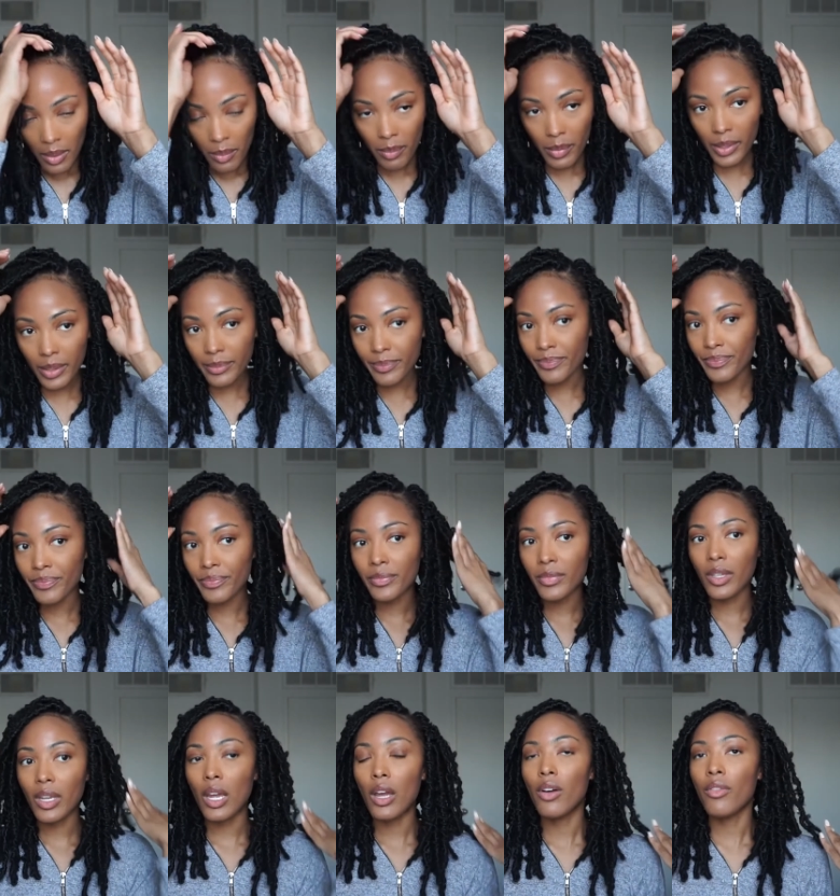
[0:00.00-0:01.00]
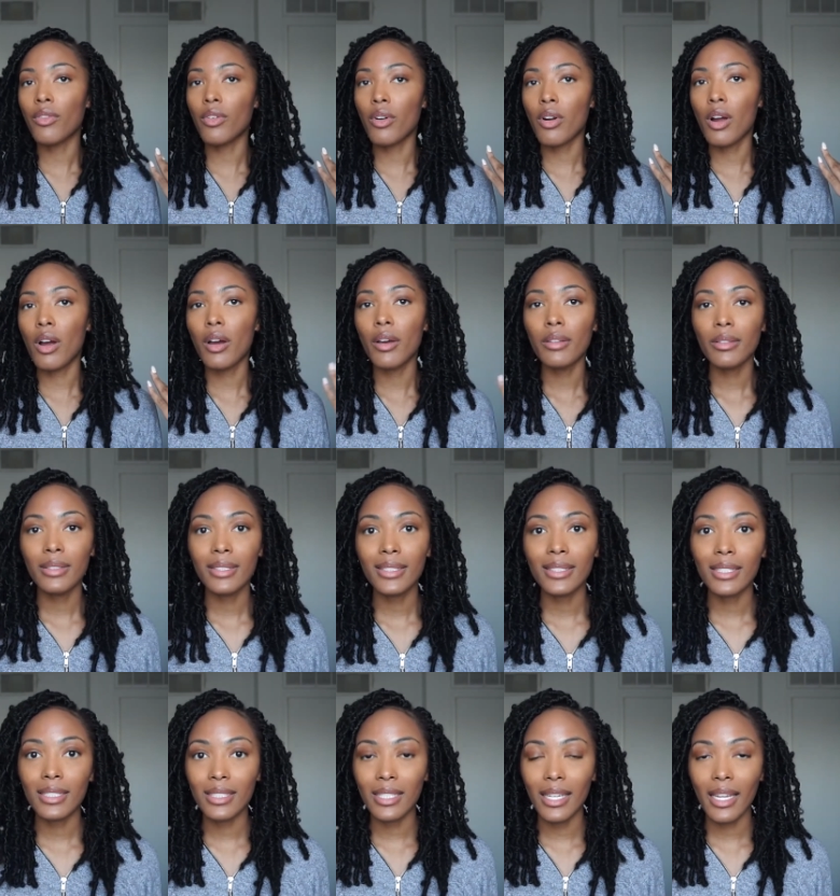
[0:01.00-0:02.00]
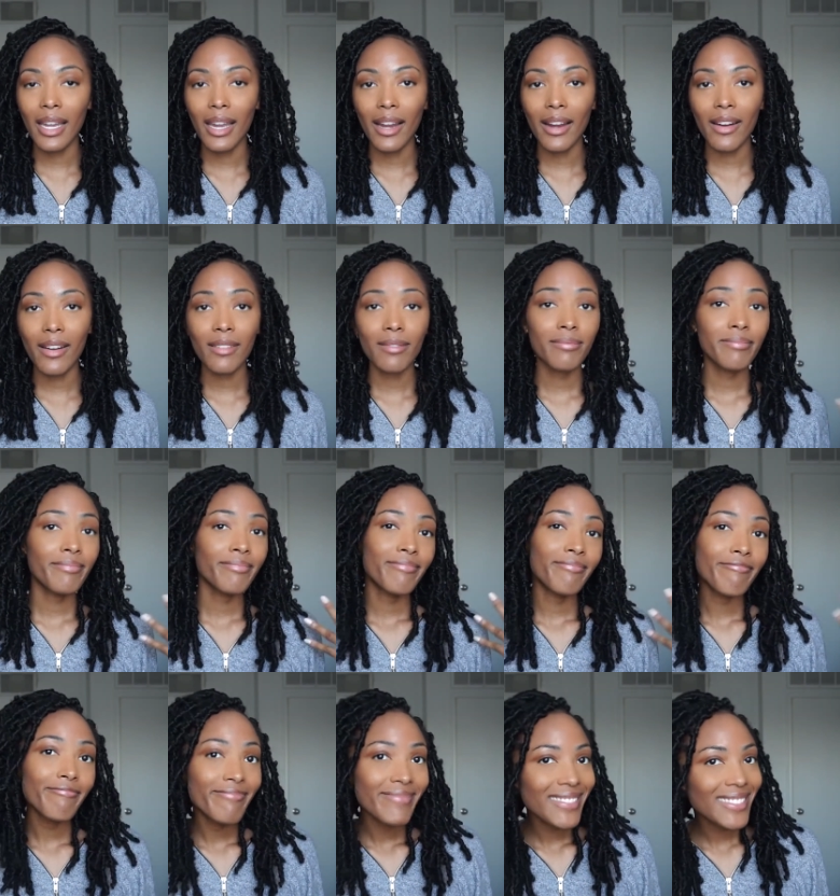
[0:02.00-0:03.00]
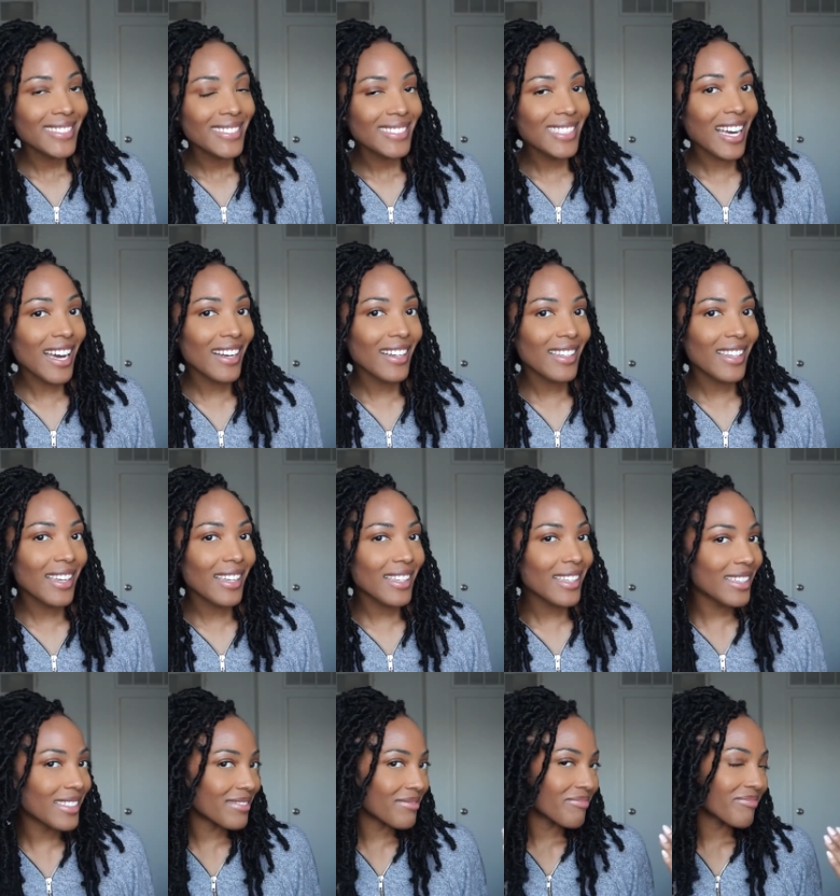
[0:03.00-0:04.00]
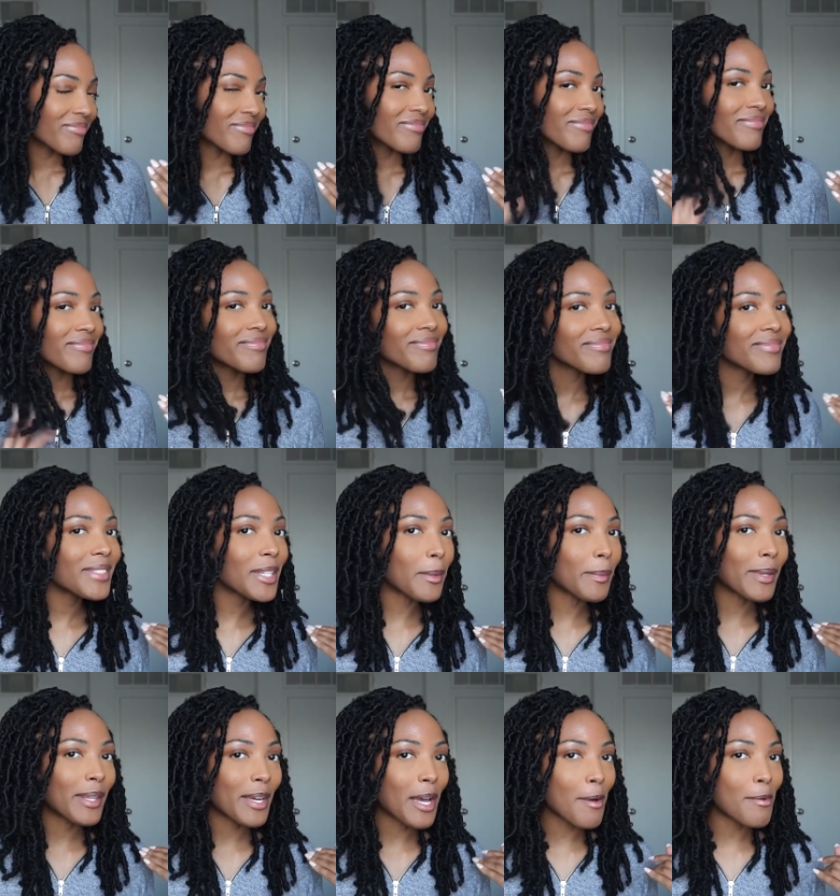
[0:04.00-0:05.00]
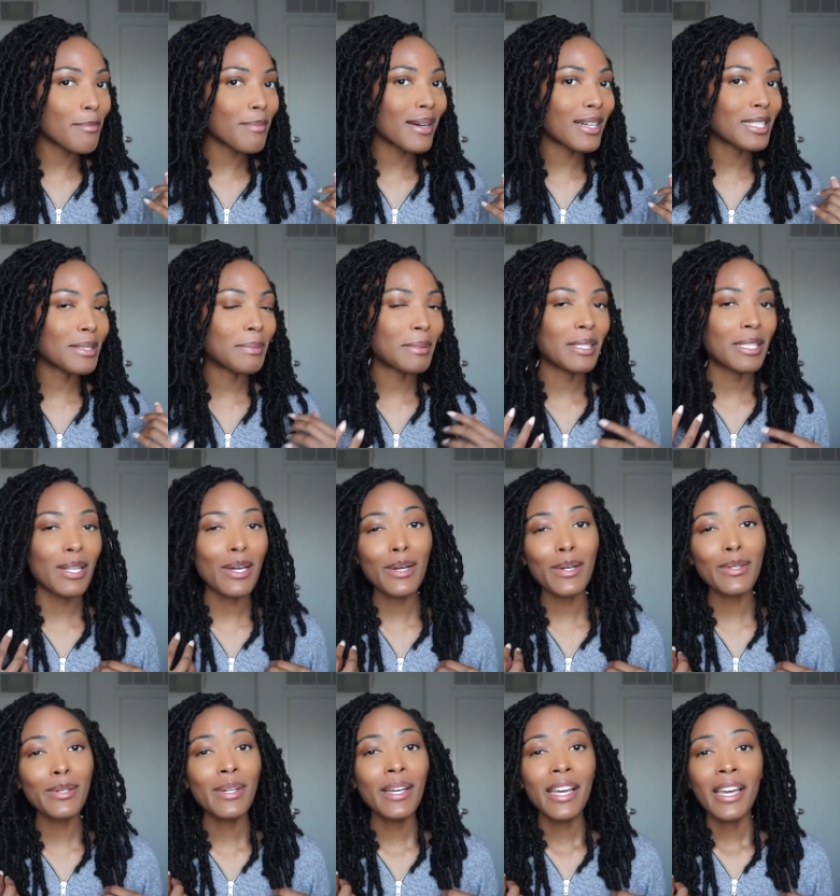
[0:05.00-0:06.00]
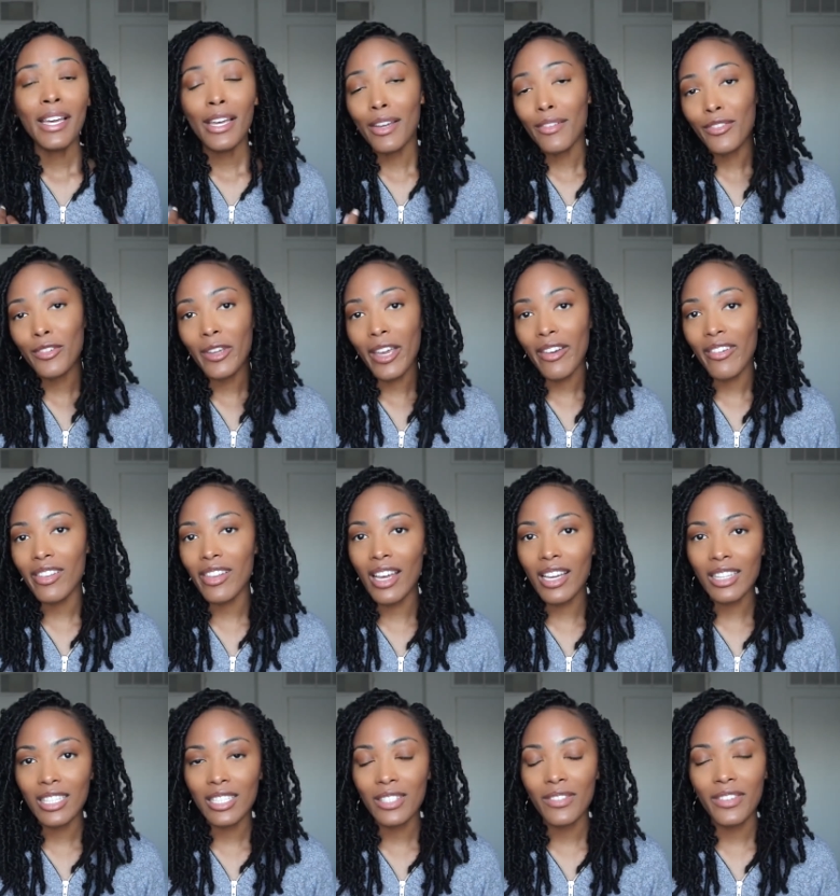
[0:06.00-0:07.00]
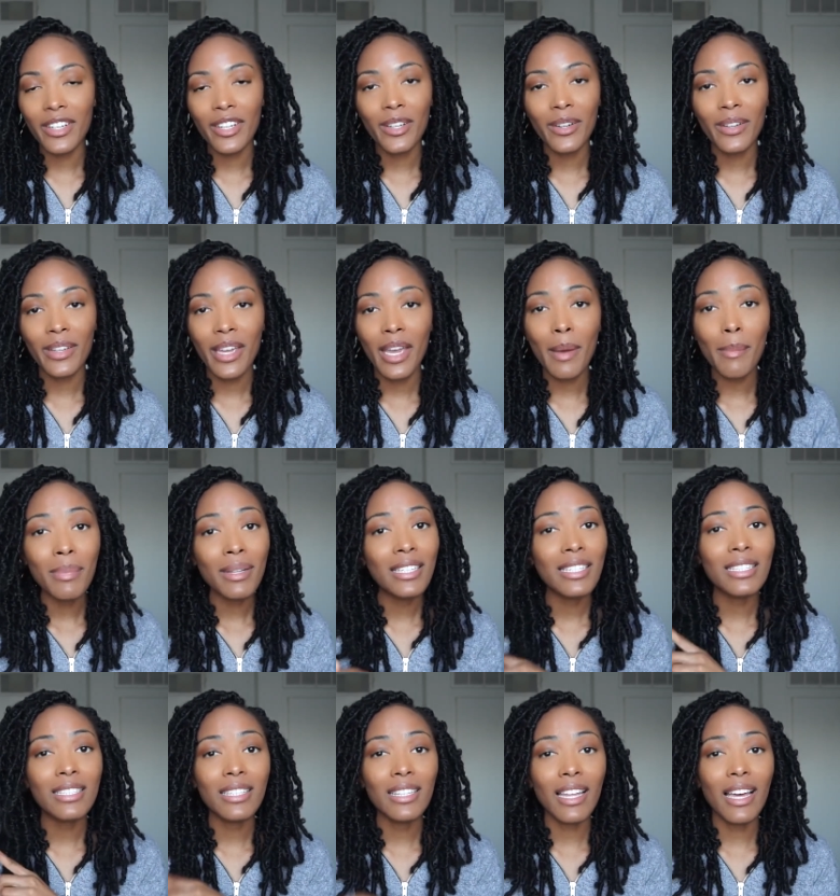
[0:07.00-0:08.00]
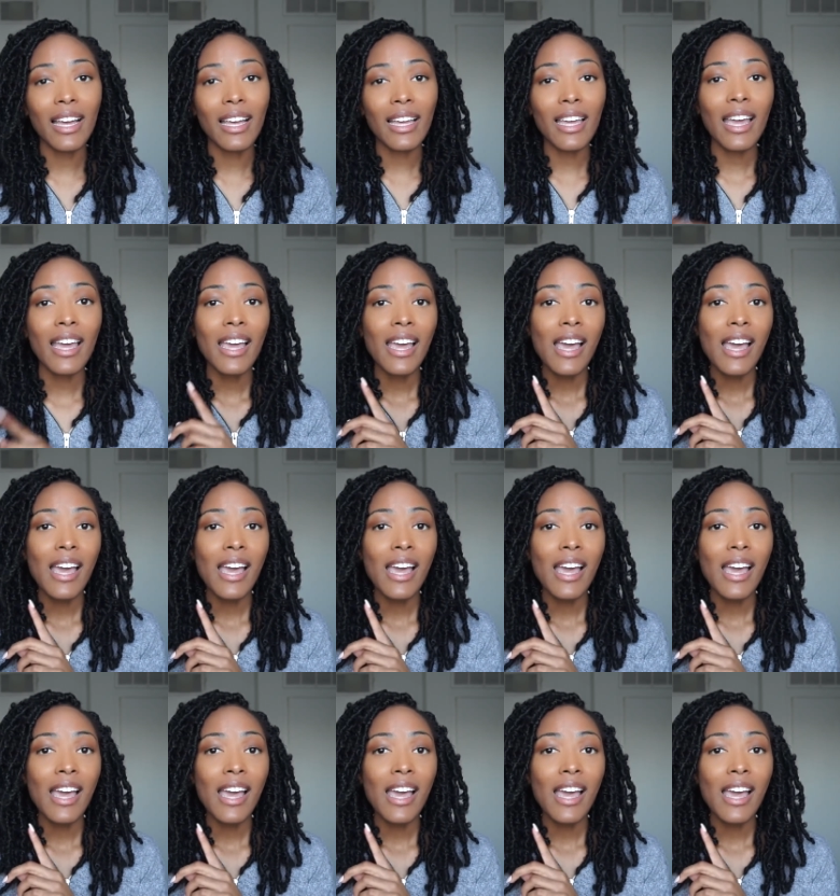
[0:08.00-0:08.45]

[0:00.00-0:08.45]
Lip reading: But overall, this is the hair. How do you like it? Tell me in the comment box below. If you haven't liked this video yet, please like,